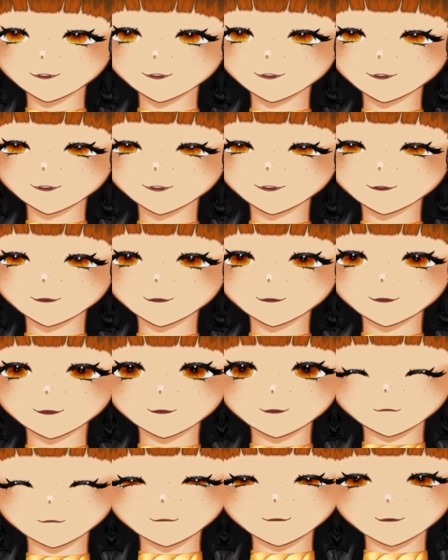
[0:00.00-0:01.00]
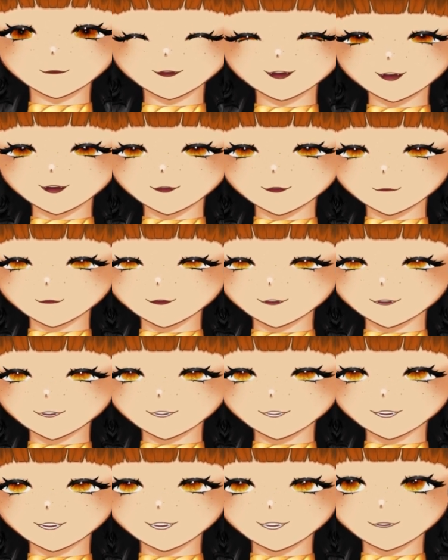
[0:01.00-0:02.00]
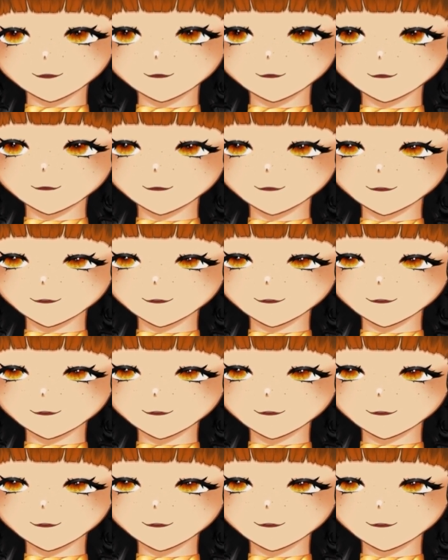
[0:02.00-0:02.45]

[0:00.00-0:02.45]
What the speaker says: he had lost the boy's address and letters.